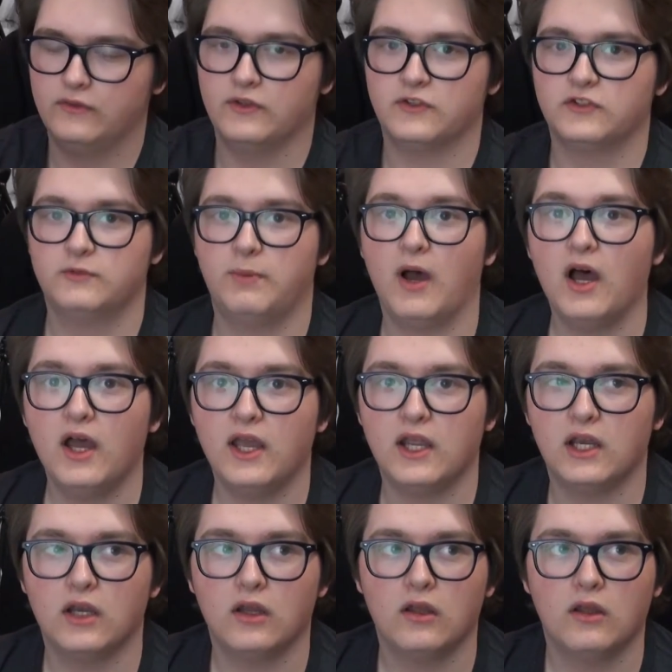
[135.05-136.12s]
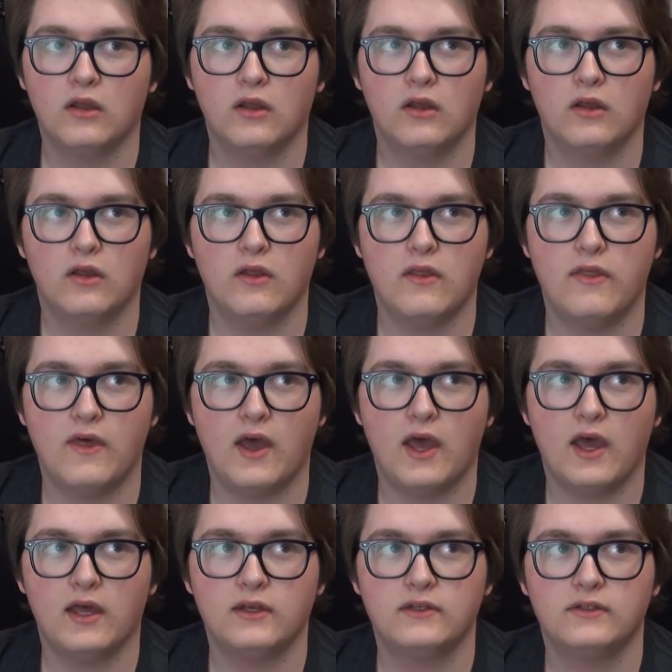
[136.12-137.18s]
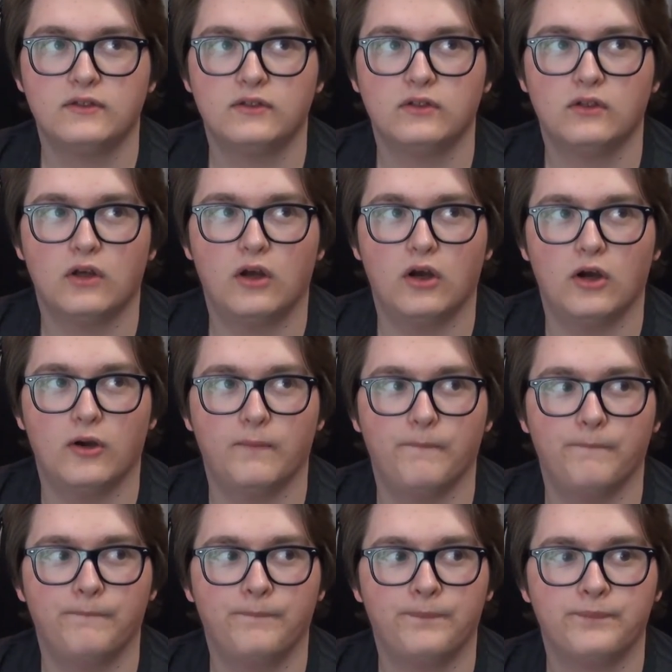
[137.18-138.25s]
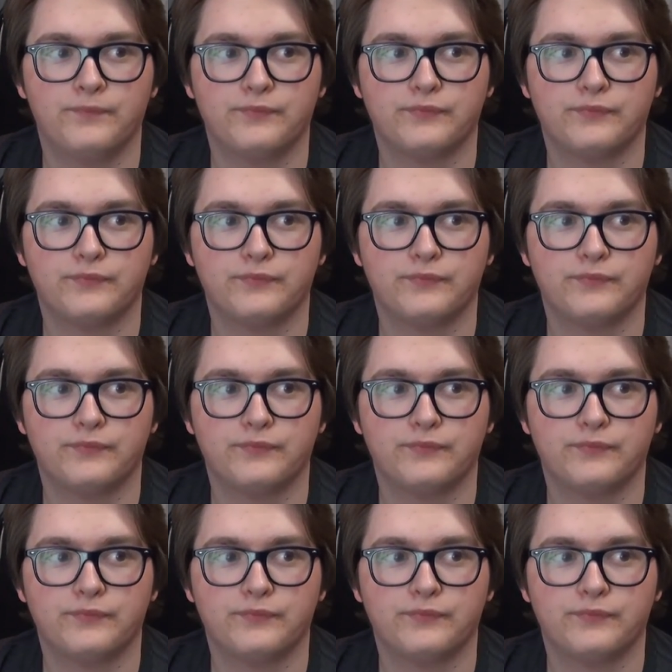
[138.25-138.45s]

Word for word: spine that the